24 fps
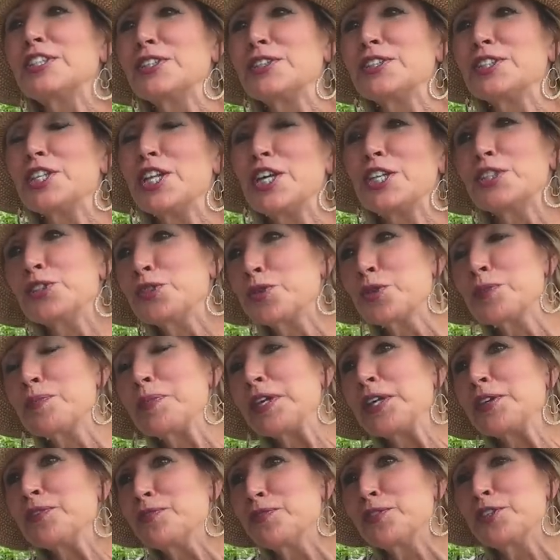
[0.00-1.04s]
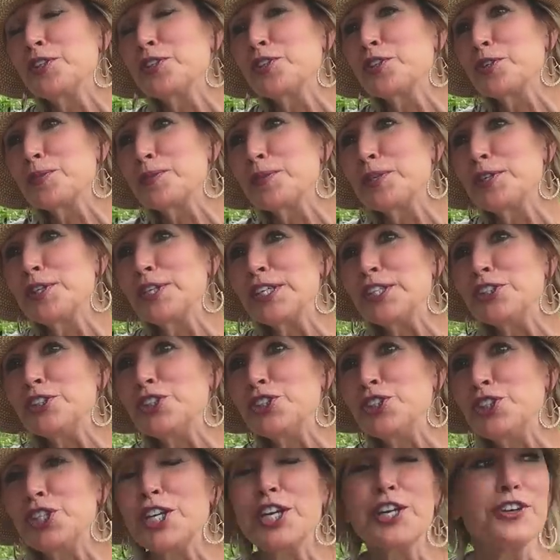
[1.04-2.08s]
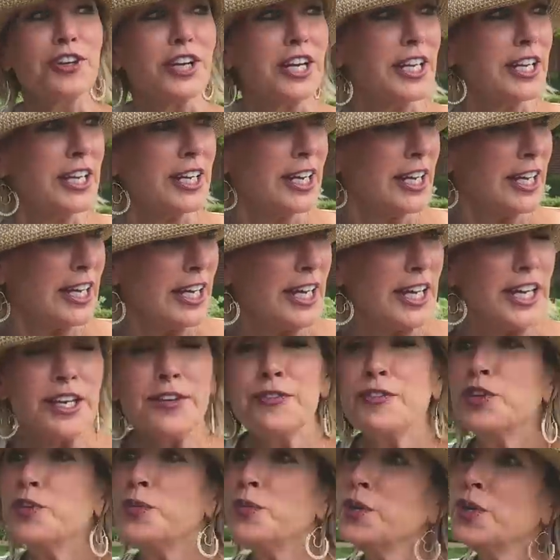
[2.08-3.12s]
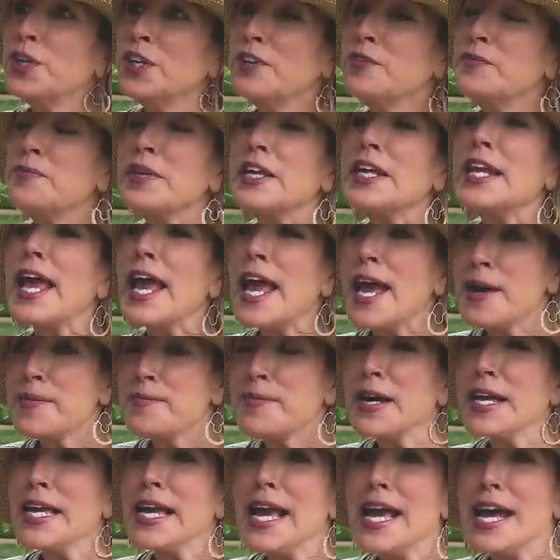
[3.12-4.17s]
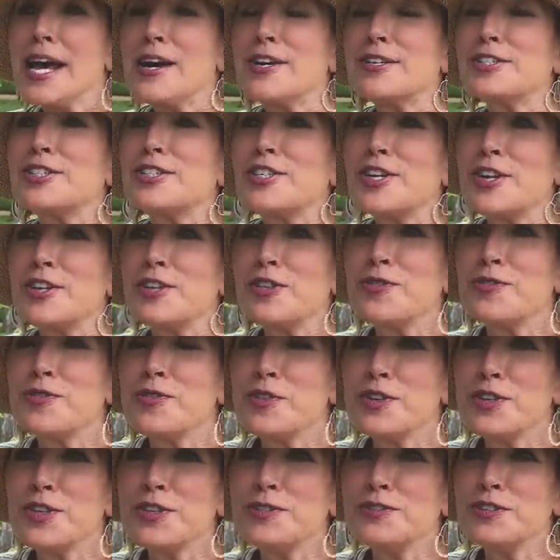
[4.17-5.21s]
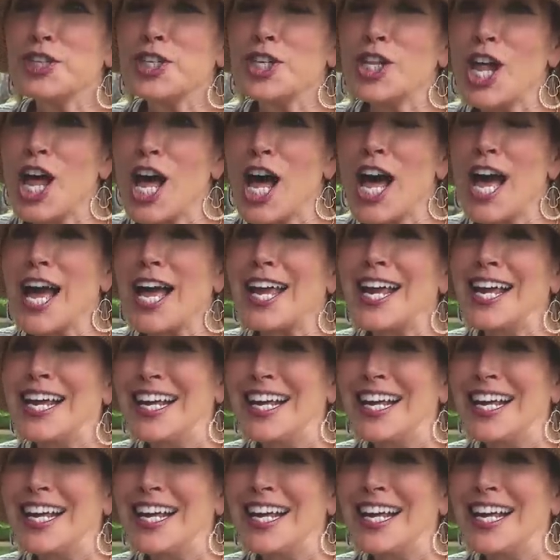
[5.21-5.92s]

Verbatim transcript: So as long as we're being vulnerable and sharing, if you would have been at my house on the Fourth of July.